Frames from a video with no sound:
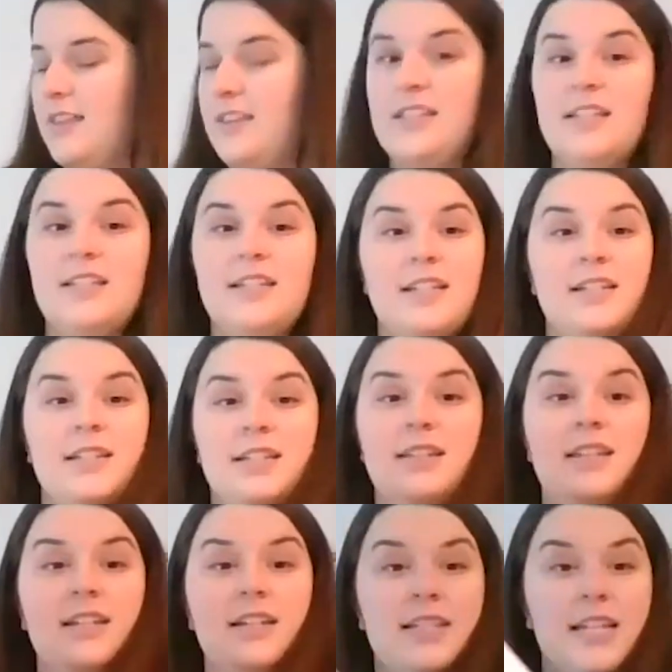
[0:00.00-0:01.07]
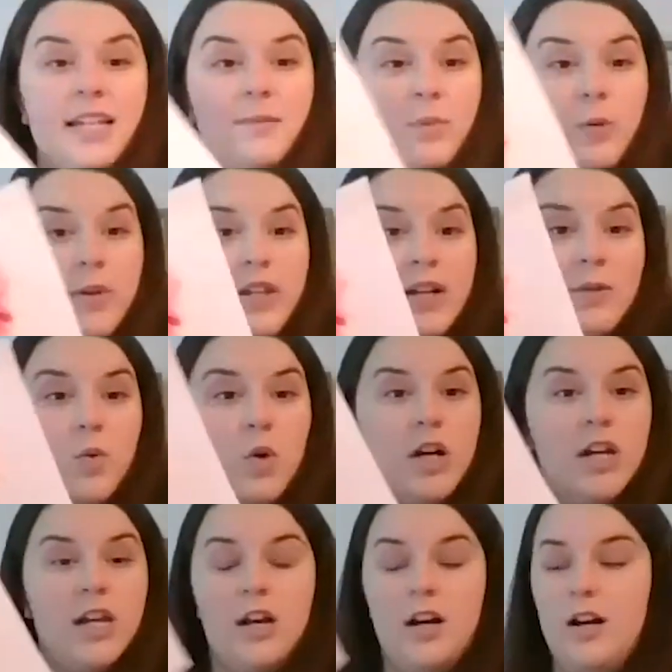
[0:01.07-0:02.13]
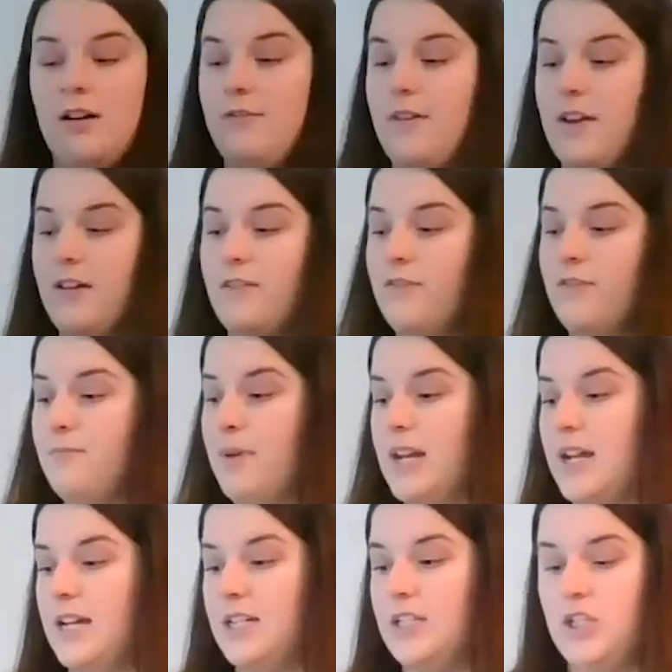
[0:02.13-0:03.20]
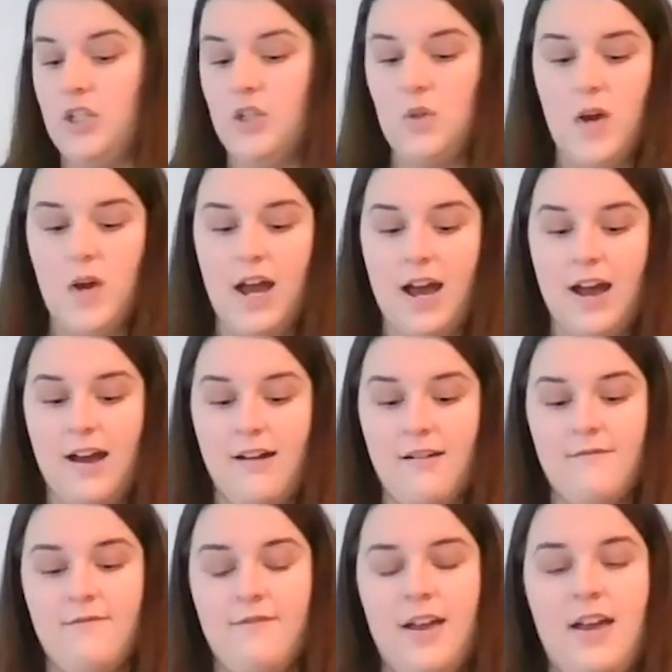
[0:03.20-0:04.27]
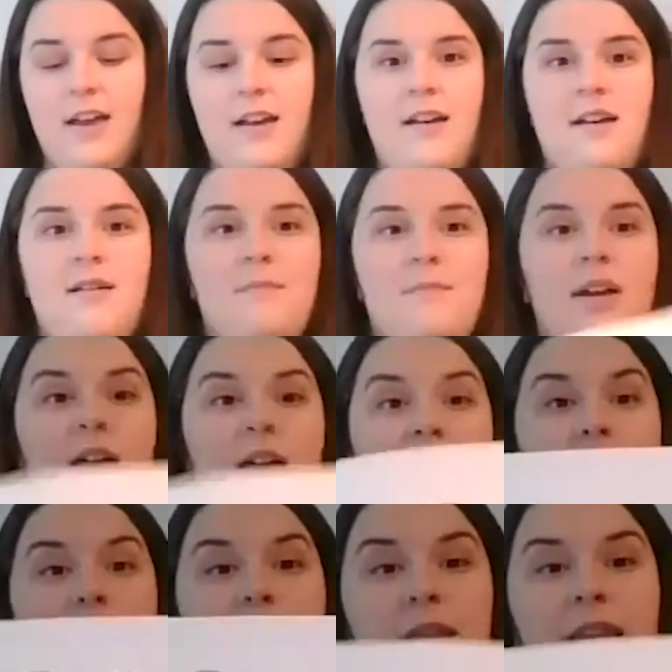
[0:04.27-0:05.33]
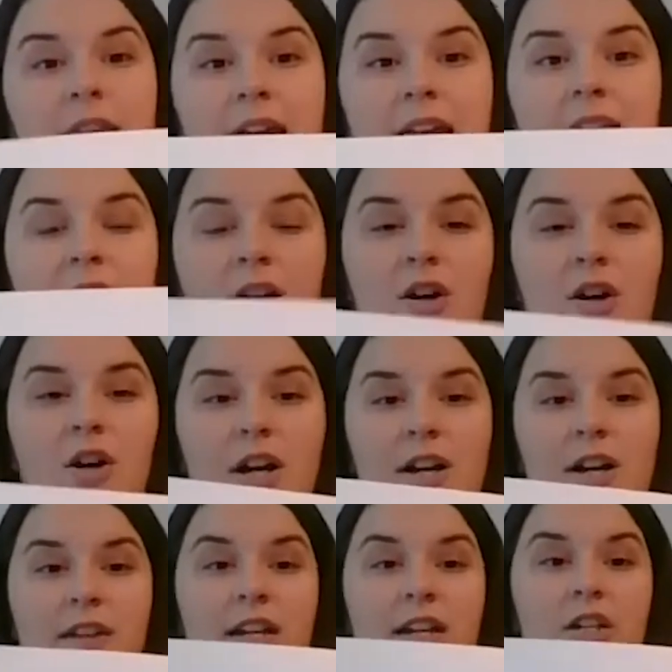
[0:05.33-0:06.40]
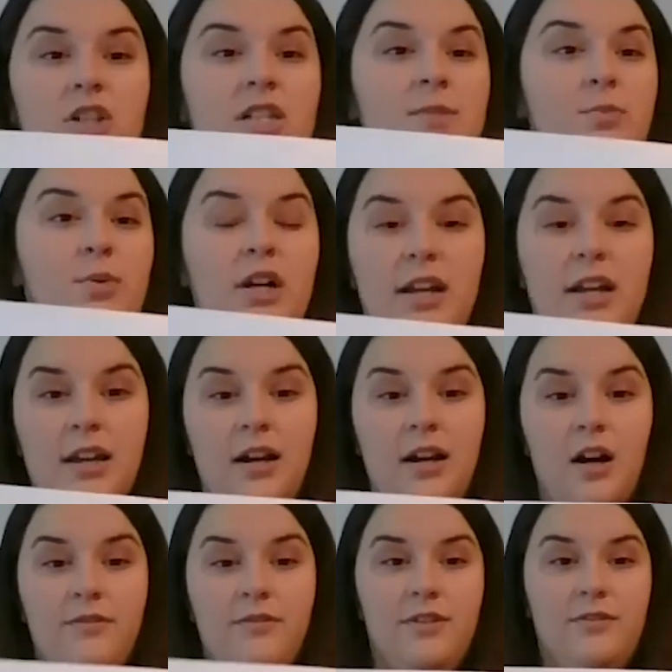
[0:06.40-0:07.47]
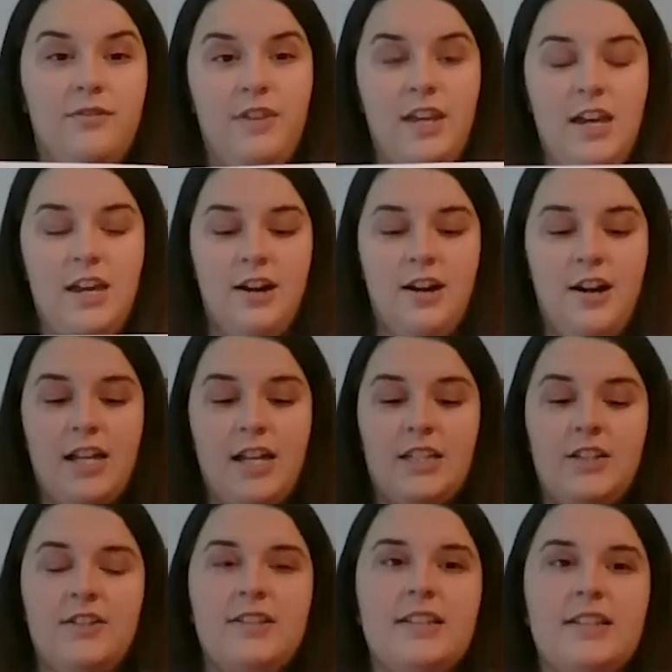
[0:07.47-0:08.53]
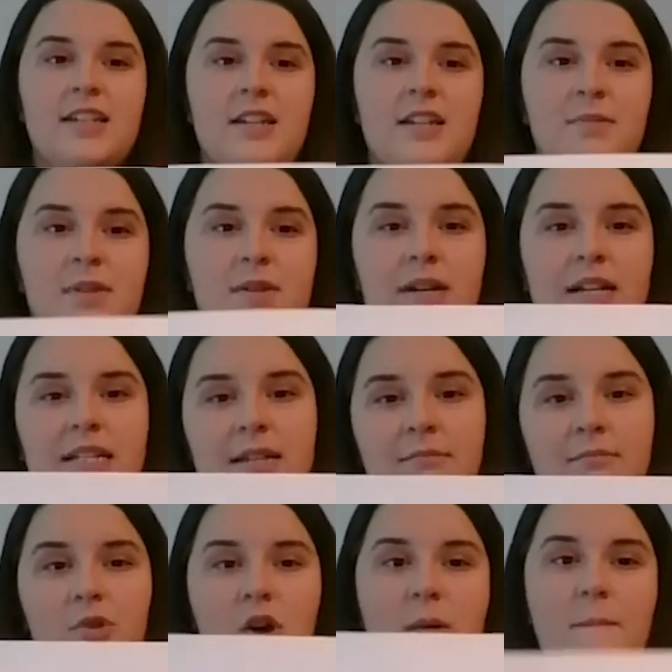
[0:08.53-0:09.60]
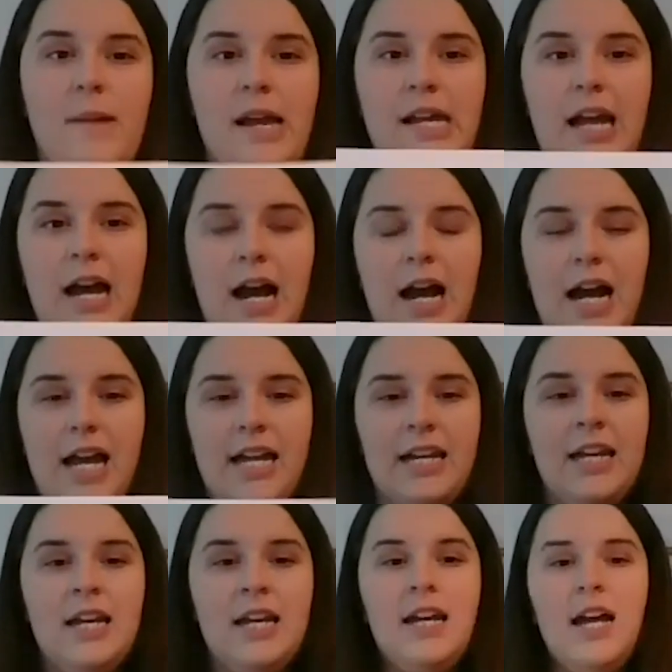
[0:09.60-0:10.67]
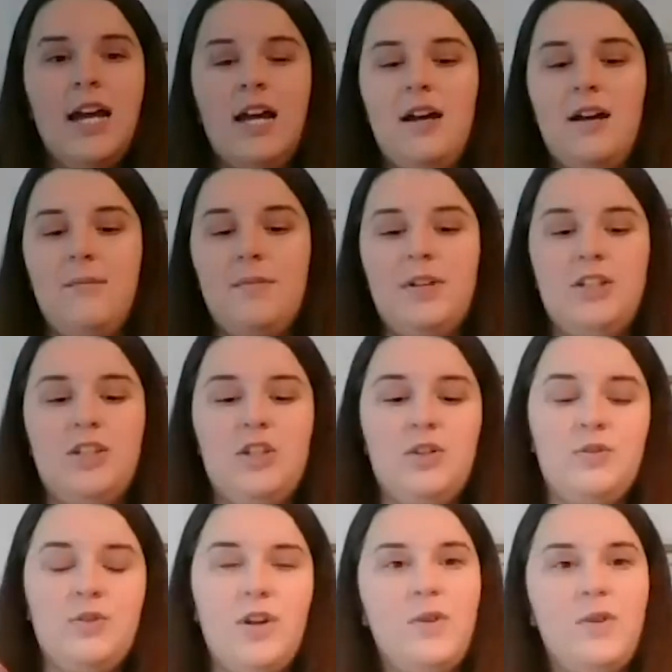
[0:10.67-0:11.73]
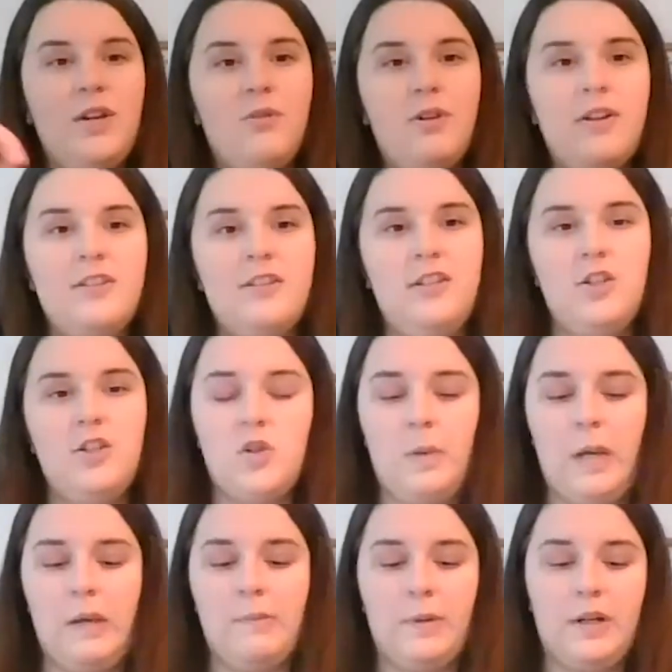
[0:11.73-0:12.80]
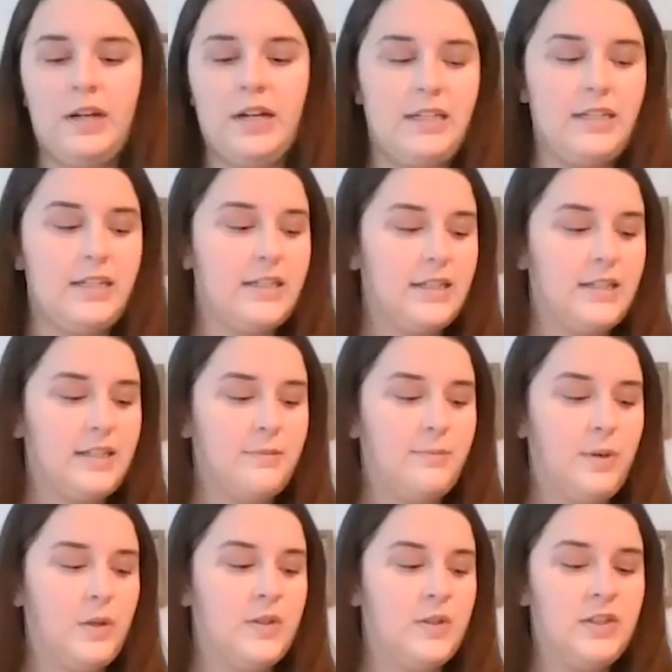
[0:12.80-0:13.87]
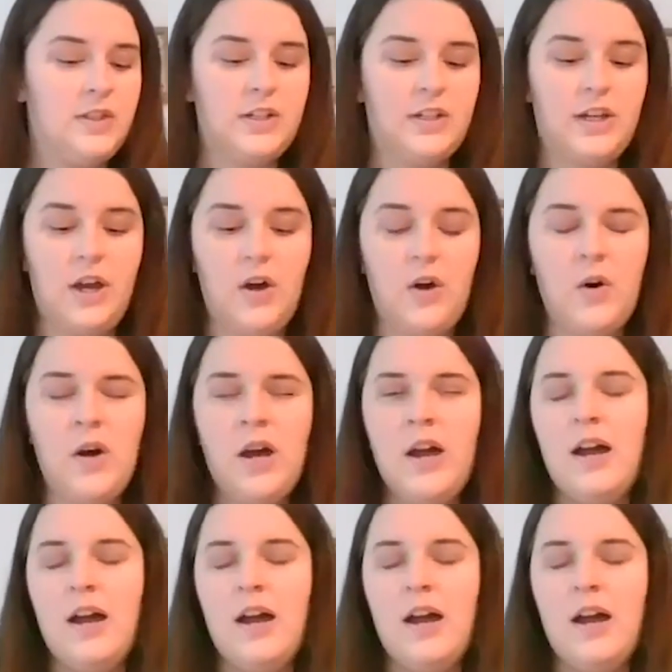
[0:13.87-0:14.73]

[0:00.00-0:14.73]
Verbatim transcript: this is the example that I'm working off of, but I do have a blank heart that I just printed off of the internet. So this is going to be my template, my guide to knowing where the tissue paper is supposed to go.